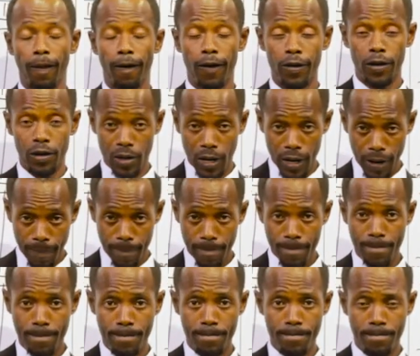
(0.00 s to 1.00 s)
Are you there?
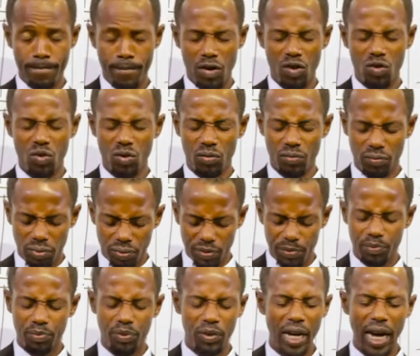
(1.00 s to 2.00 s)
Don't
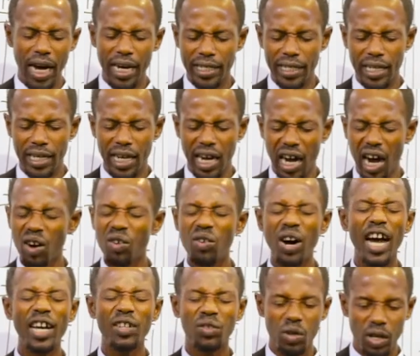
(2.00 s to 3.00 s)
put that idea that, oh,
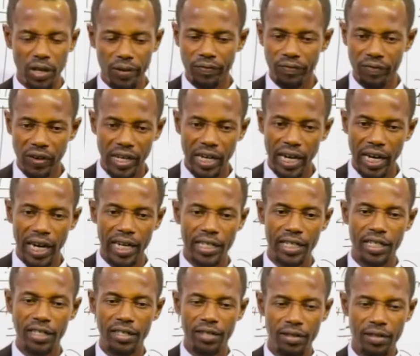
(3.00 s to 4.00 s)
I know a friend that can
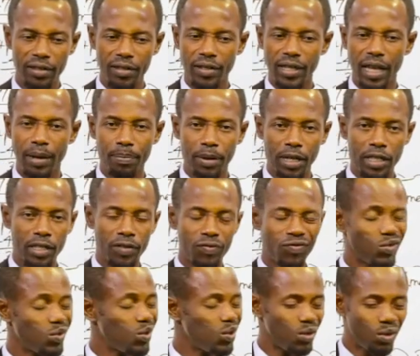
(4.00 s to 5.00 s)
eat 10 persons.
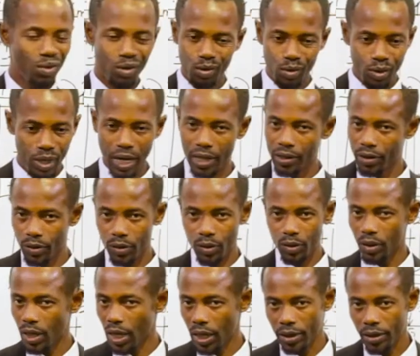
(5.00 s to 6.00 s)
Don't do that. Don't
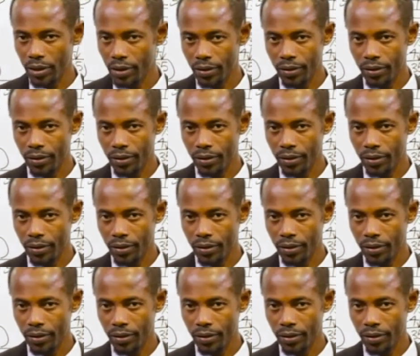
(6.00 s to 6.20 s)
do that.